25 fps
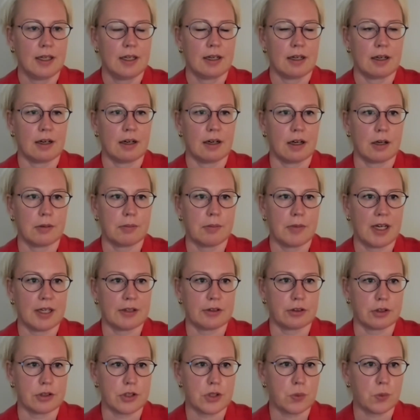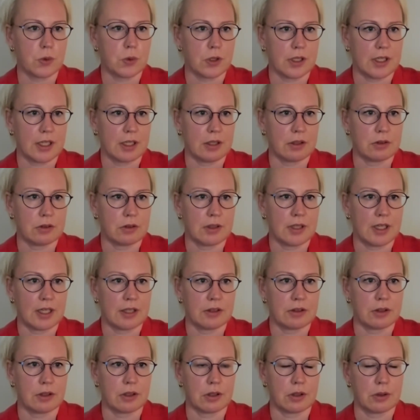others working
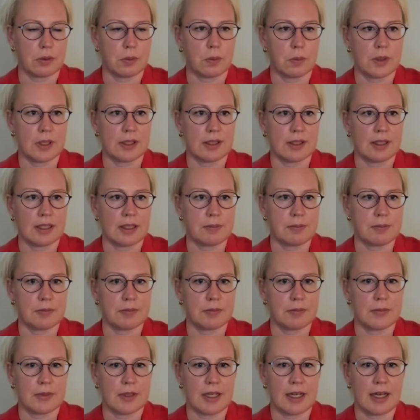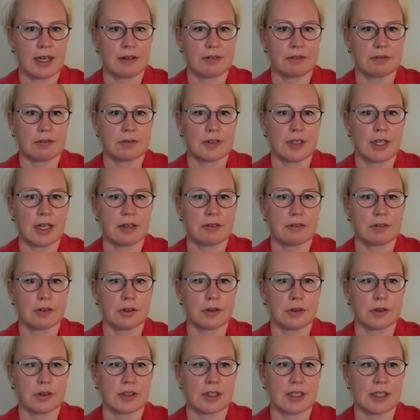together with him have
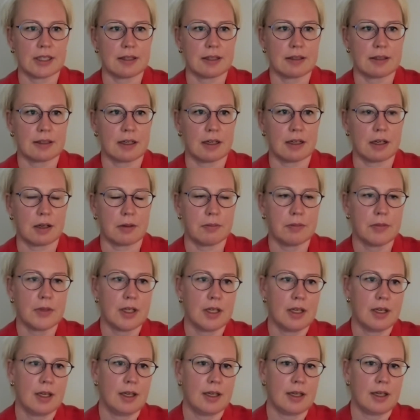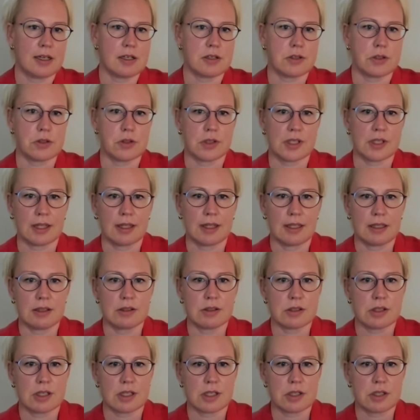looked at issues at the
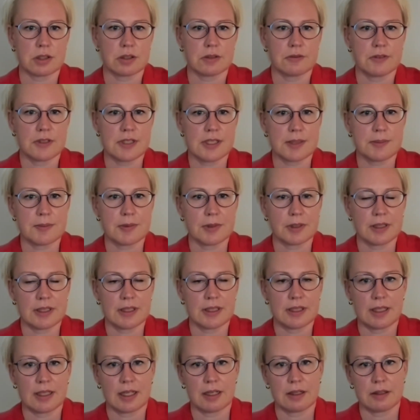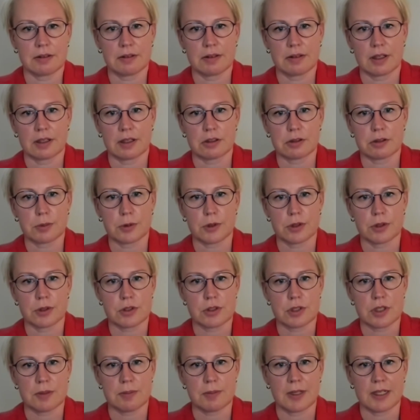intersection of disability and
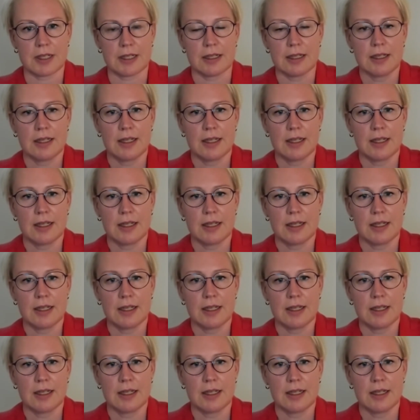entrepreneurship, and